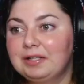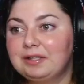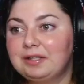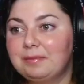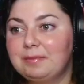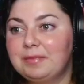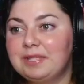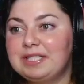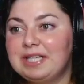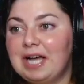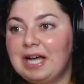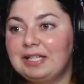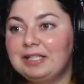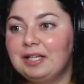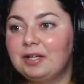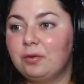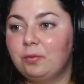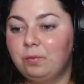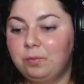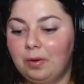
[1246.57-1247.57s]
The
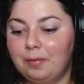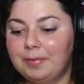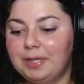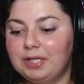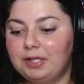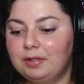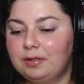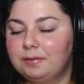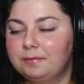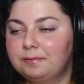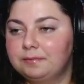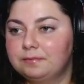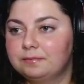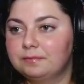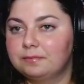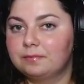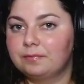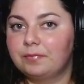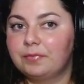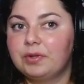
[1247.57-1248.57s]
metallic woman.
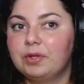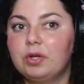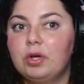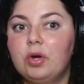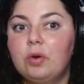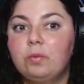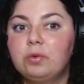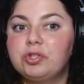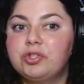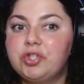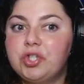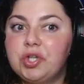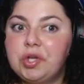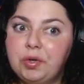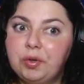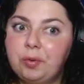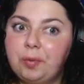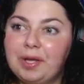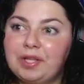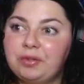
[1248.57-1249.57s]
Well, she
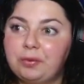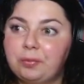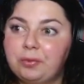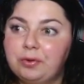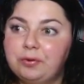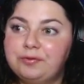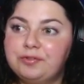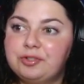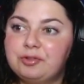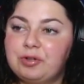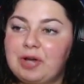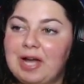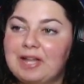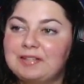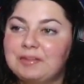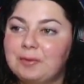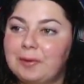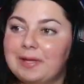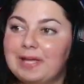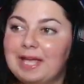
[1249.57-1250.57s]
knew about the roof
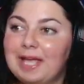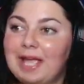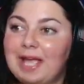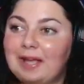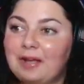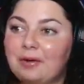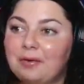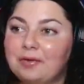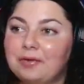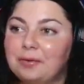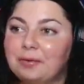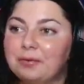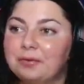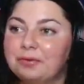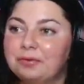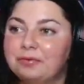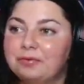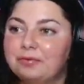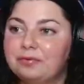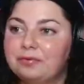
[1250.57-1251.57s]
strat, so I can't go on the
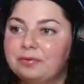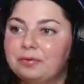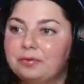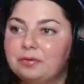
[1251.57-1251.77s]
roof.